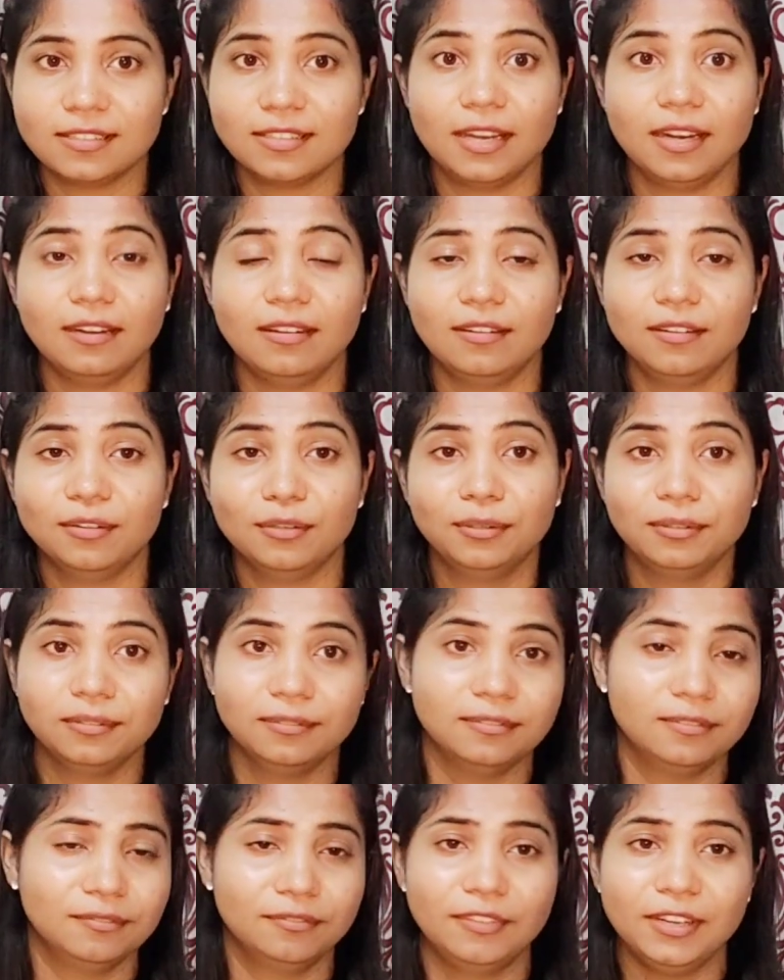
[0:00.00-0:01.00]
that
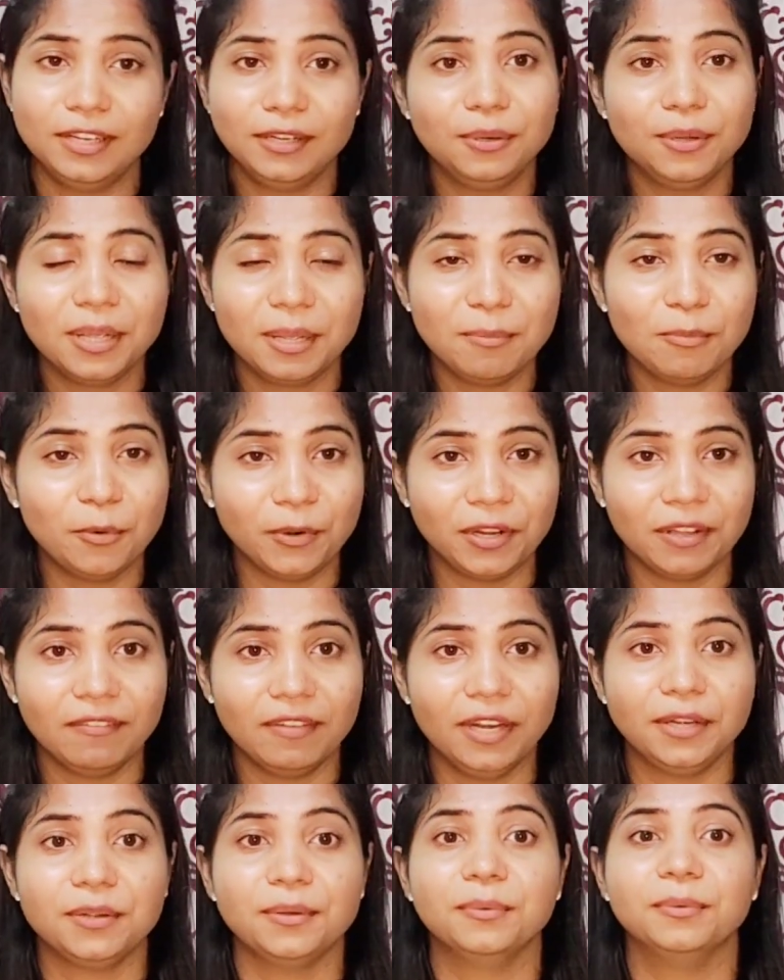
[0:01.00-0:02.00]
will
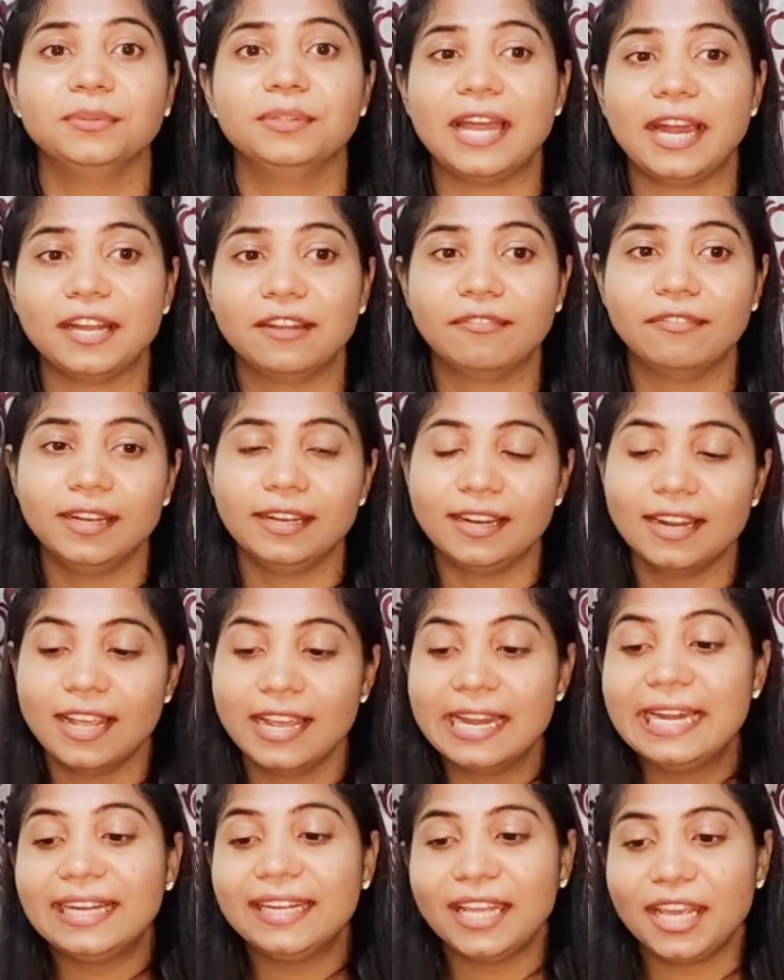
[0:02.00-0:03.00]
demotivate you, that will
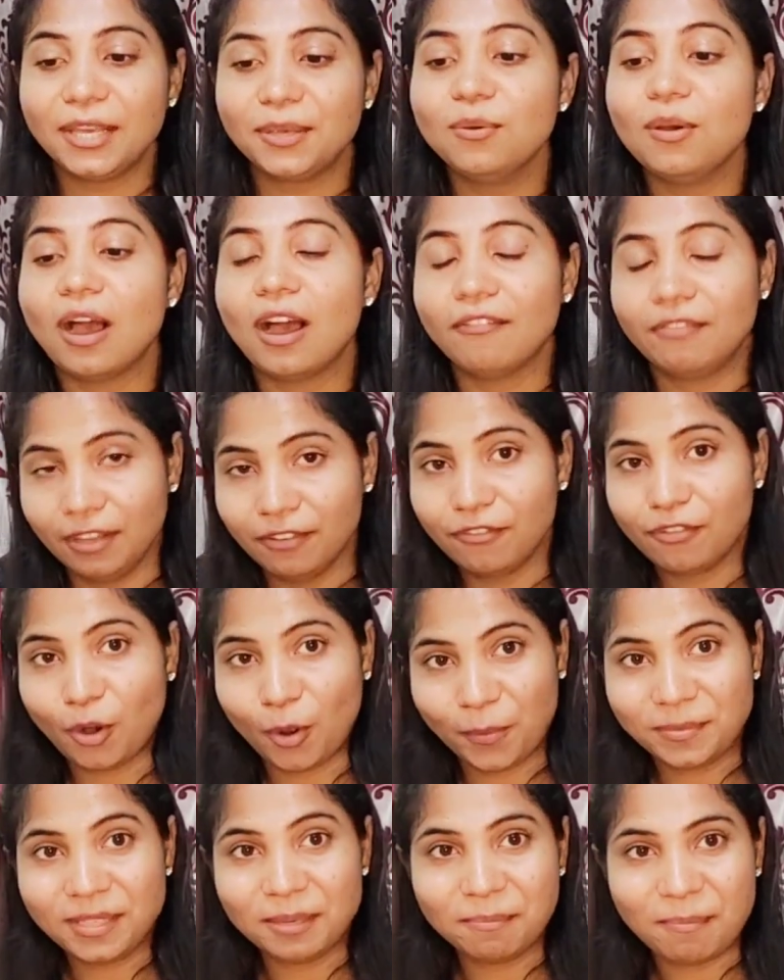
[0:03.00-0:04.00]
take you away
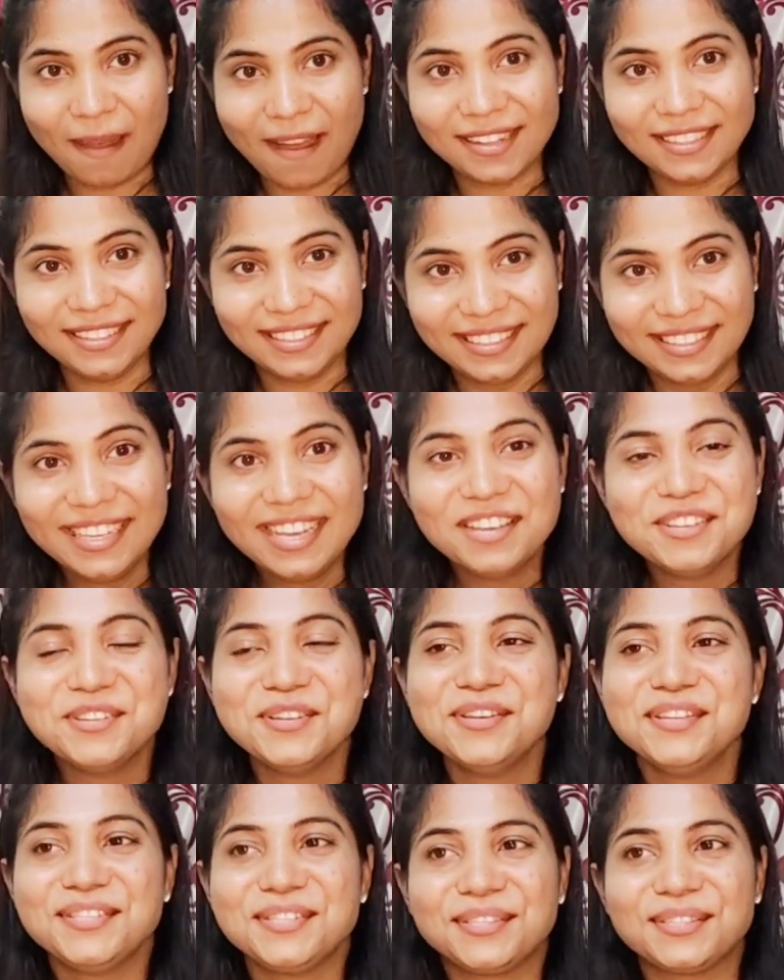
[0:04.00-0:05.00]
from the path.
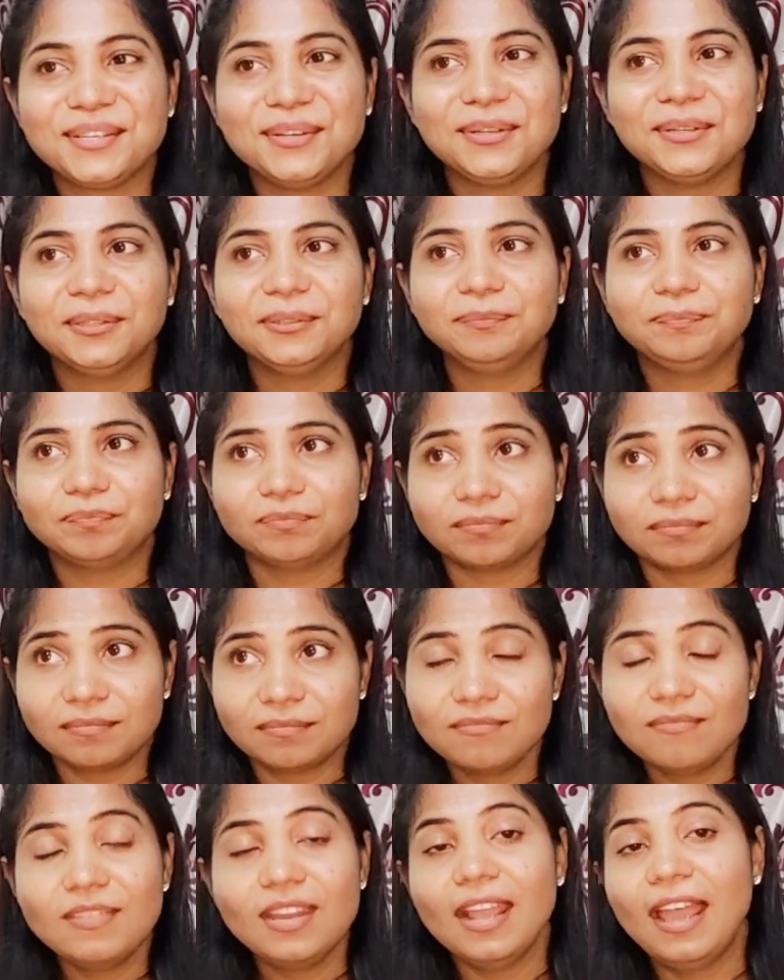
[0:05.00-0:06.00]
So
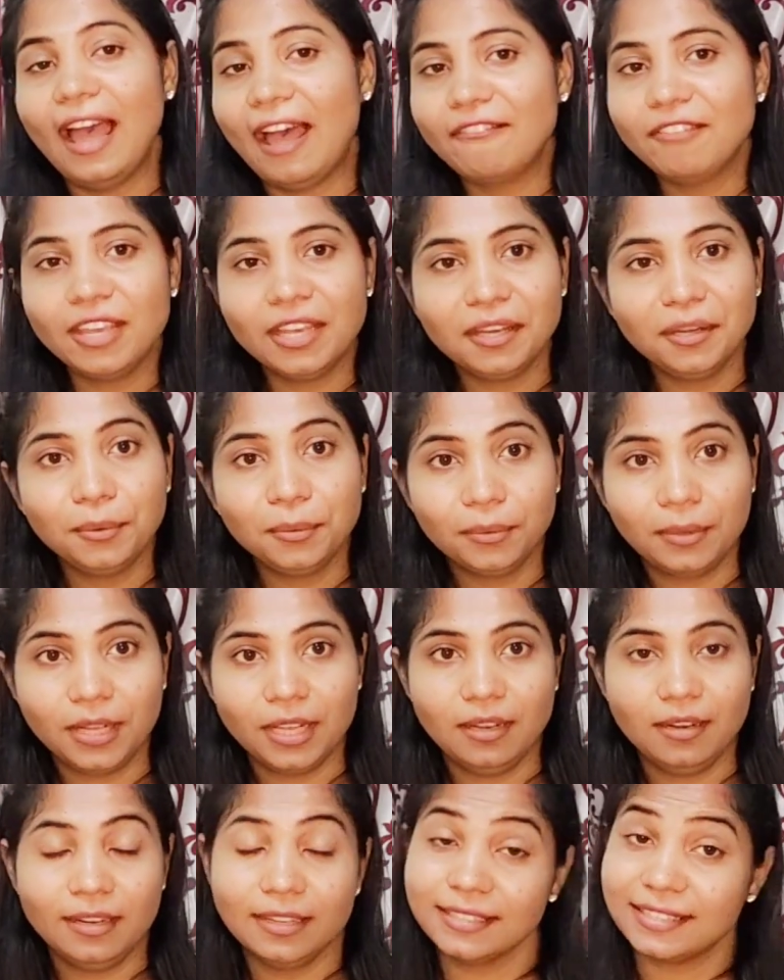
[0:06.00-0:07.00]
having a
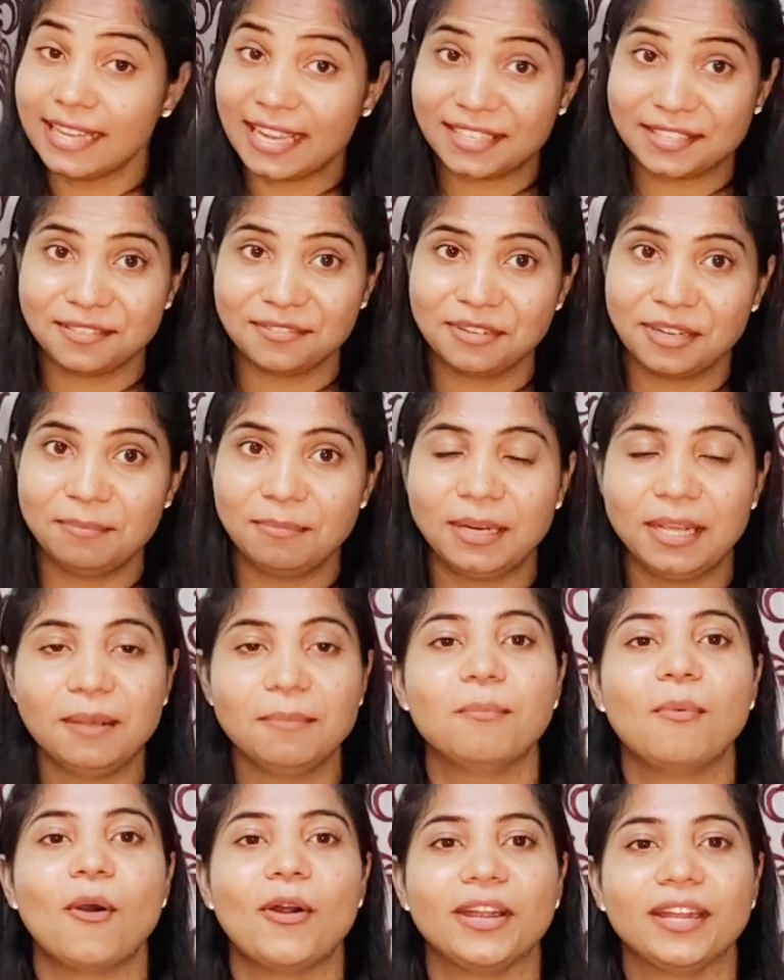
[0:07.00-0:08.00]
routine is extremely
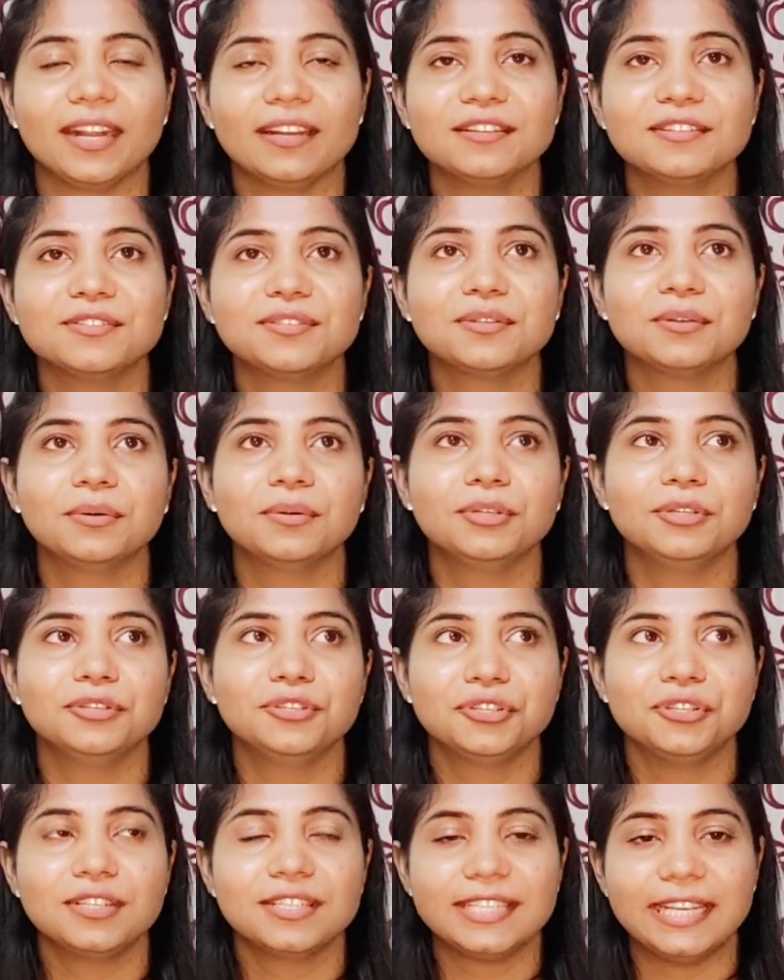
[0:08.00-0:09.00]
important. So you
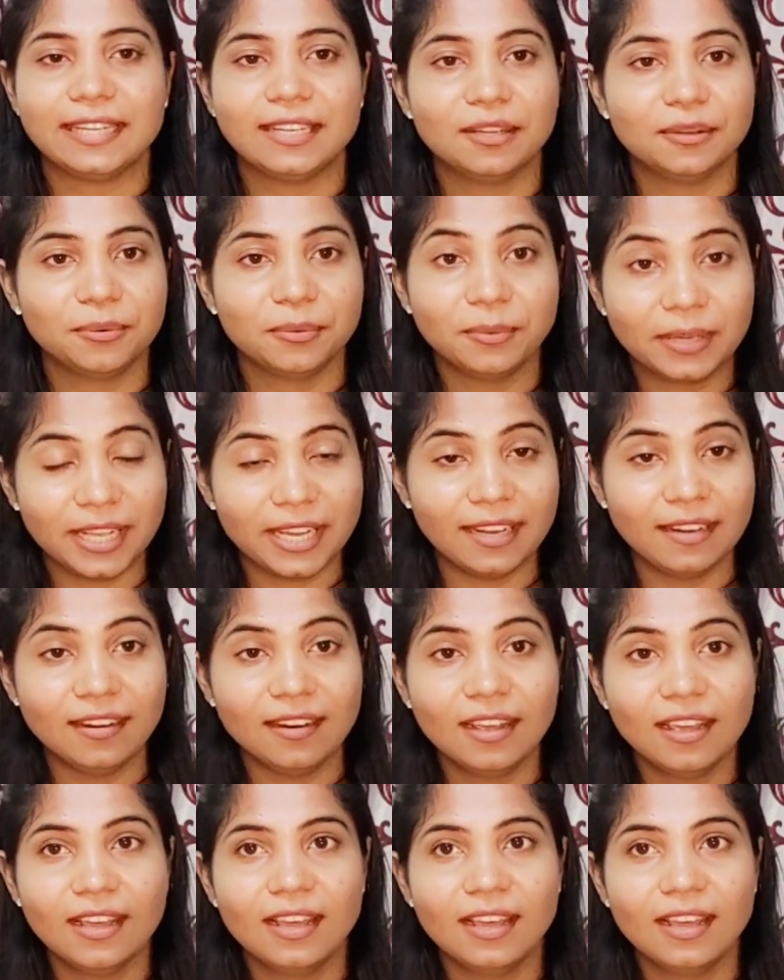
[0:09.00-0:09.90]
should set a routine